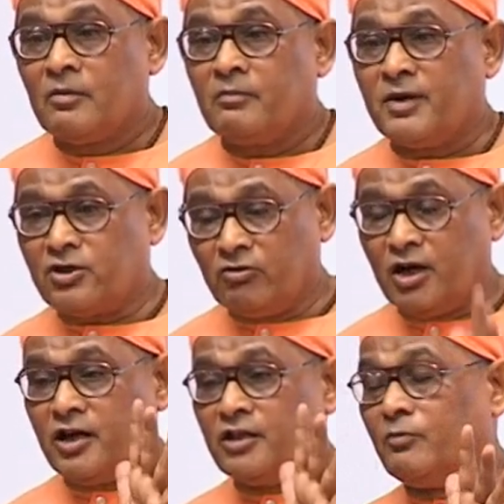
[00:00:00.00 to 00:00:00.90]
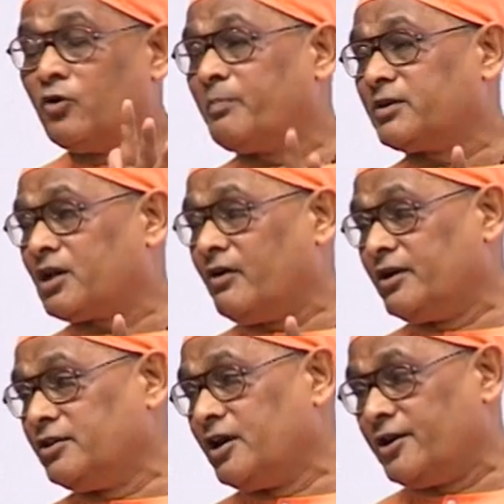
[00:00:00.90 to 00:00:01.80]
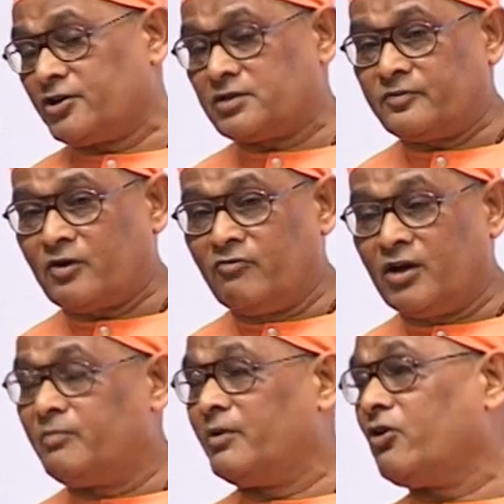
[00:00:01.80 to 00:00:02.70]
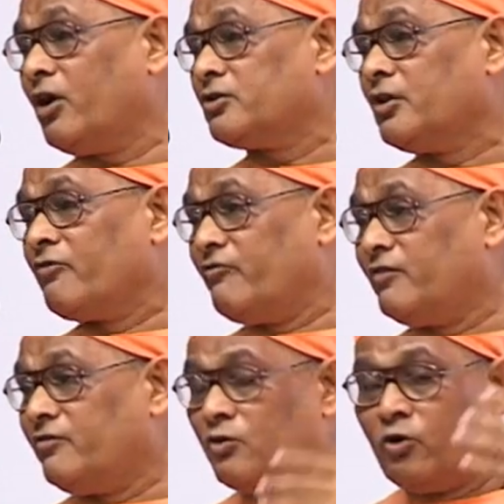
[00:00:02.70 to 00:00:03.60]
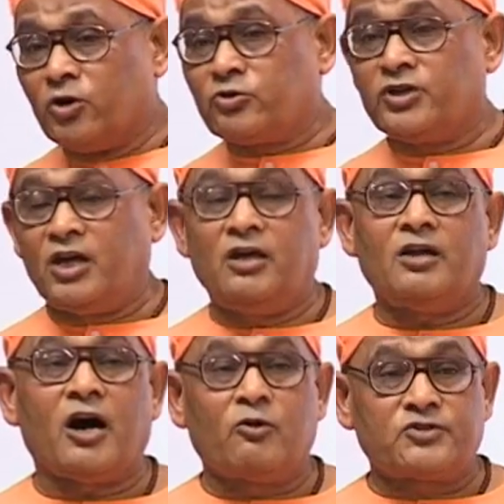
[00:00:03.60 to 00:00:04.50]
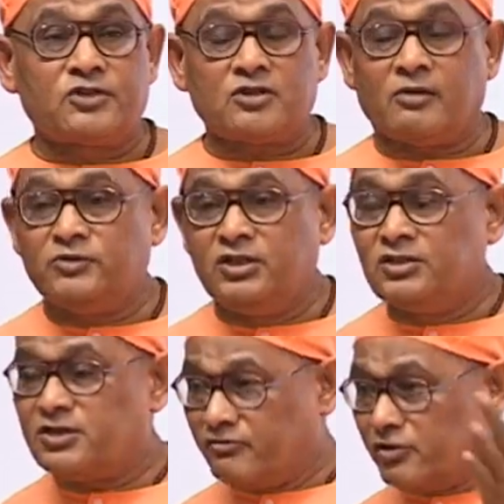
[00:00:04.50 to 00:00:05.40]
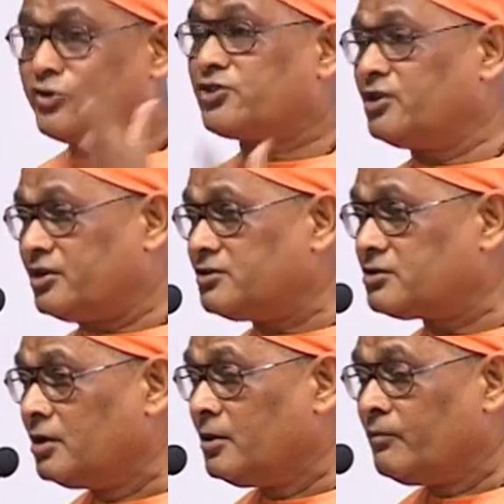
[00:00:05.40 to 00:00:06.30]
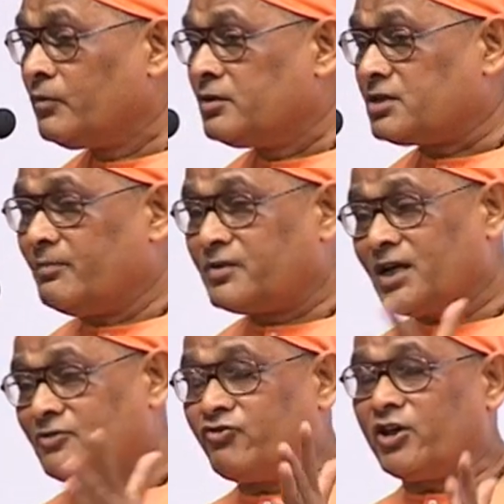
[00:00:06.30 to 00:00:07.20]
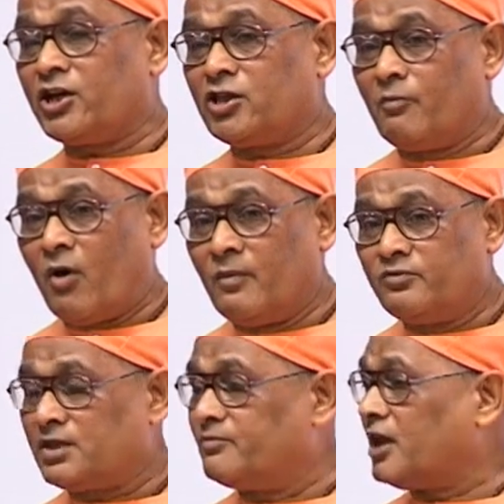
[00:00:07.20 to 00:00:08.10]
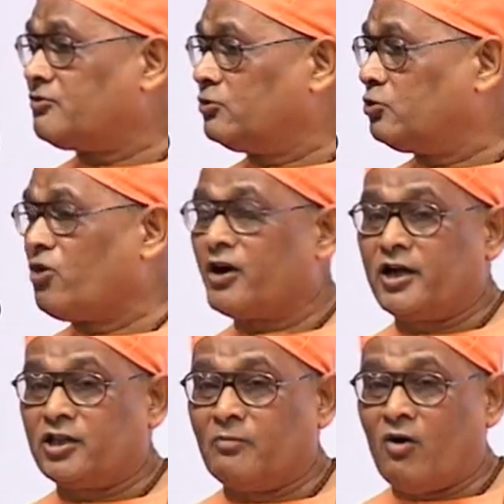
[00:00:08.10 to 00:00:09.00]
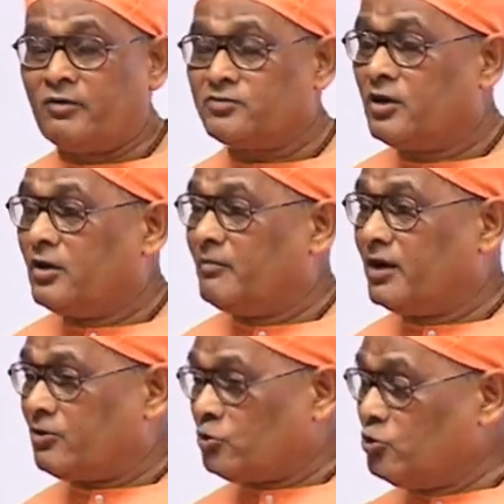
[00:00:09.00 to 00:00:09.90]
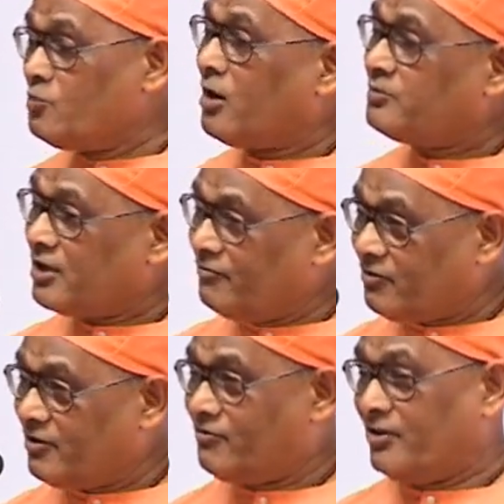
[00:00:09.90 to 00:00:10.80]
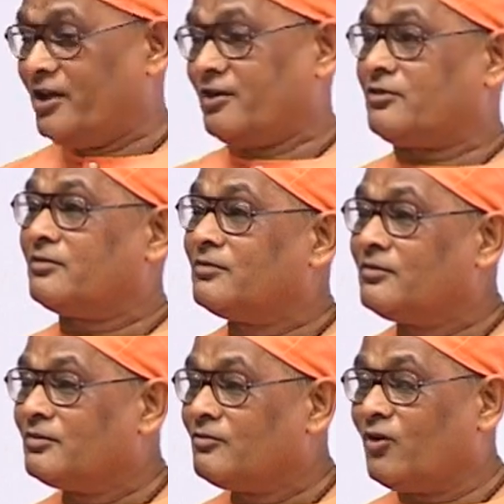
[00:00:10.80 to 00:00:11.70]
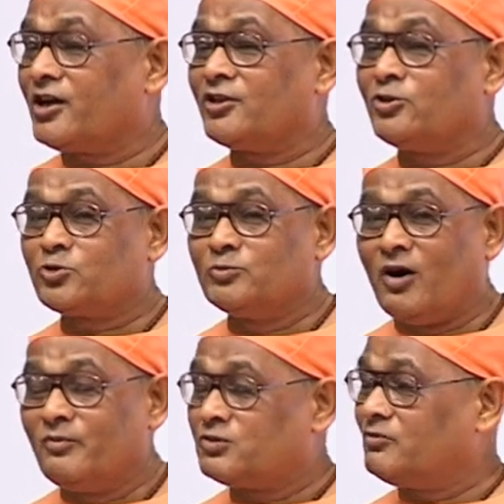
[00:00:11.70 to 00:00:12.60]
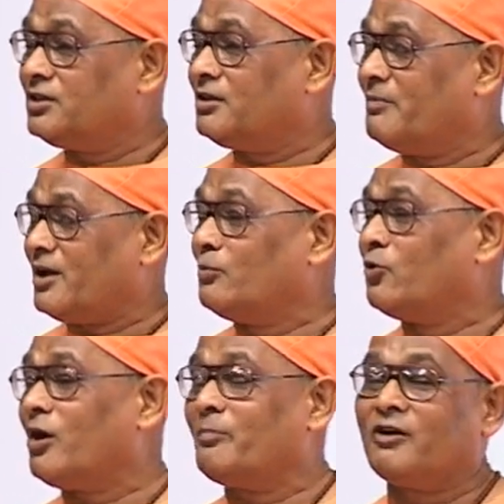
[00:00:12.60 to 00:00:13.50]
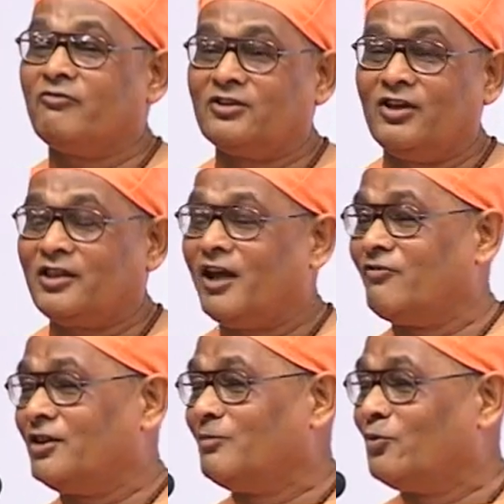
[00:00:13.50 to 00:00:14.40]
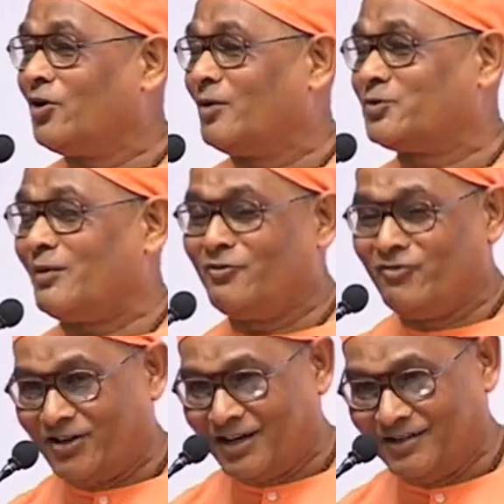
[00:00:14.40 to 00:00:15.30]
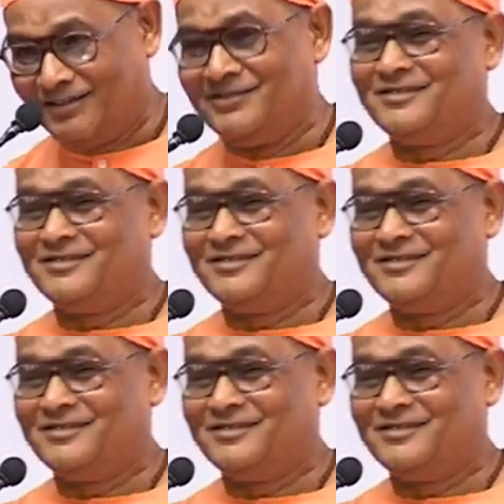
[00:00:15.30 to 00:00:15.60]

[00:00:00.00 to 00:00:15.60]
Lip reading: Particularly the book Patravali, the letters of Swami Vivekananda. Because when we go to the houses of these revolutionaries, sometimes we get the bombs, sometimes we do not get the bombs, but 2 bombs everywhere we get. What are the 2 bombs? One the book of Bhagavad Gita and one the book of Swami Vivekananda.